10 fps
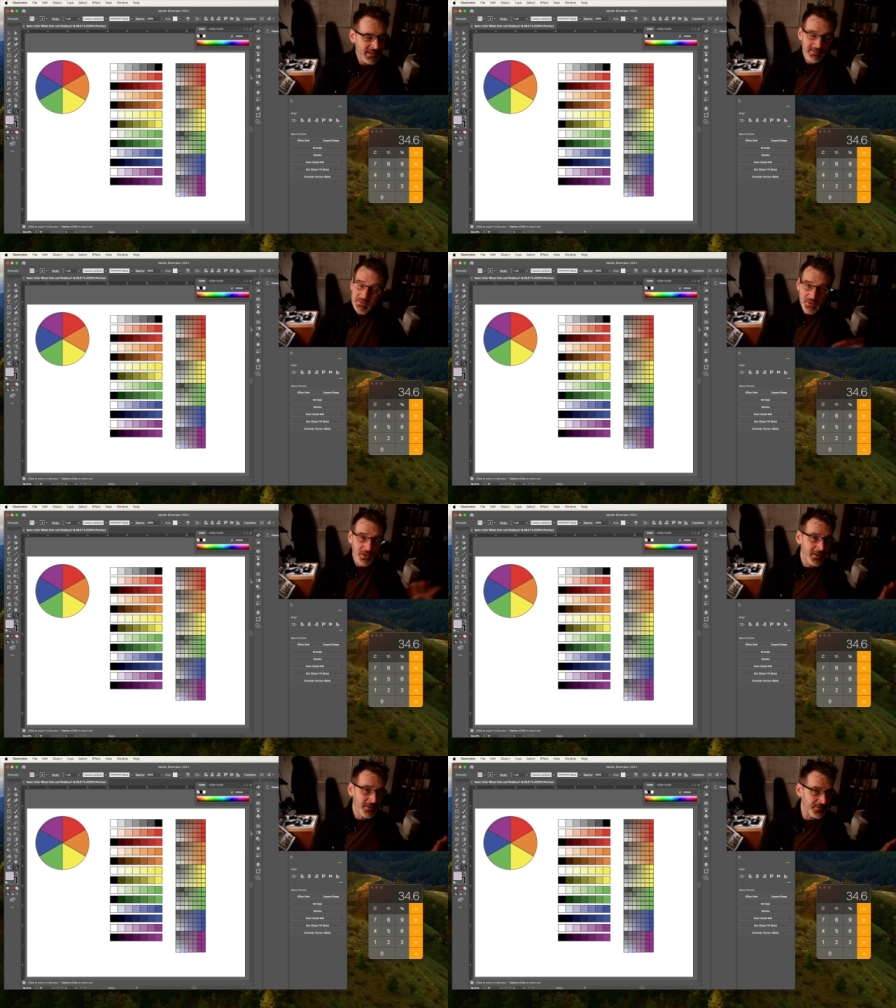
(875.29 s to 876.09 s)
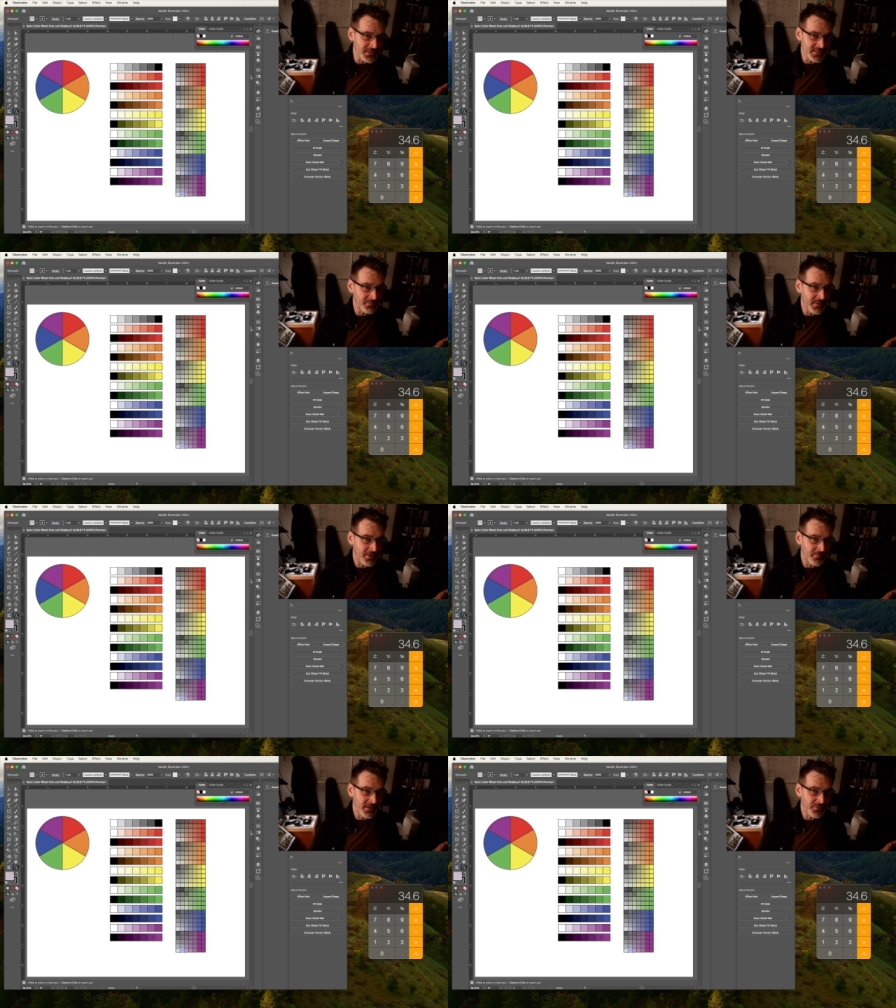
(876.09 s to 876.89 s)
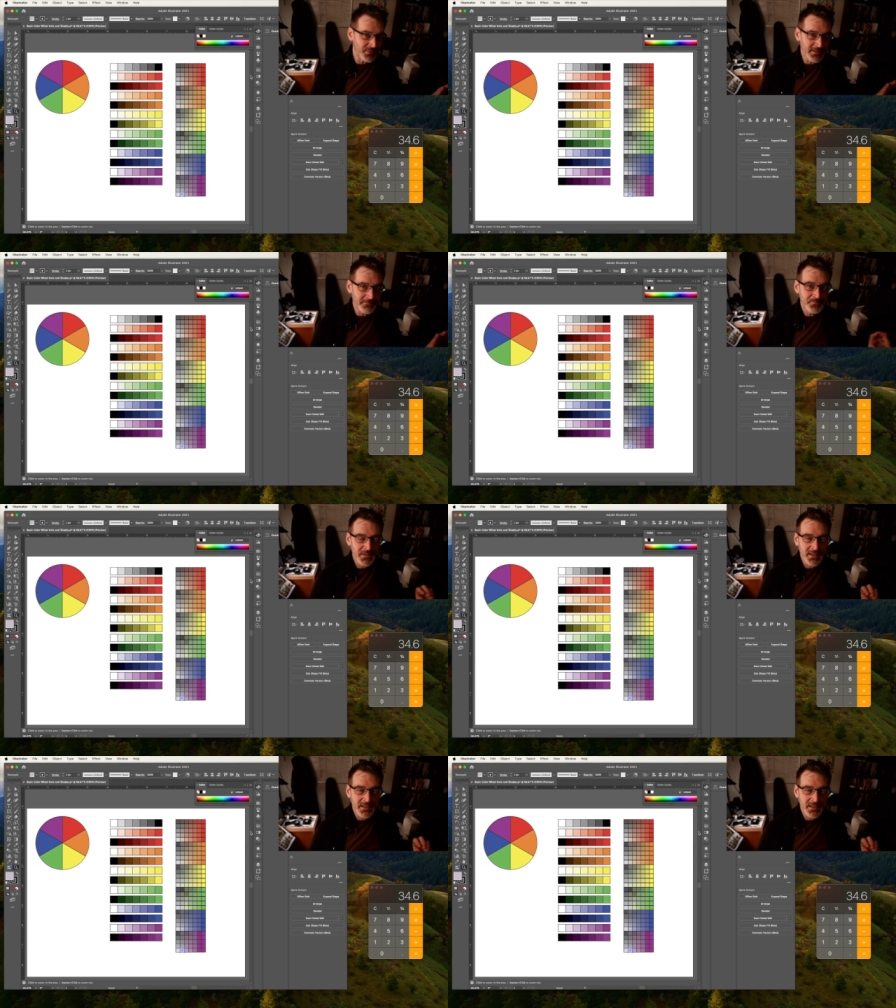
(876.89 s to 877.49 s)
And that's what all of this is about, by the way,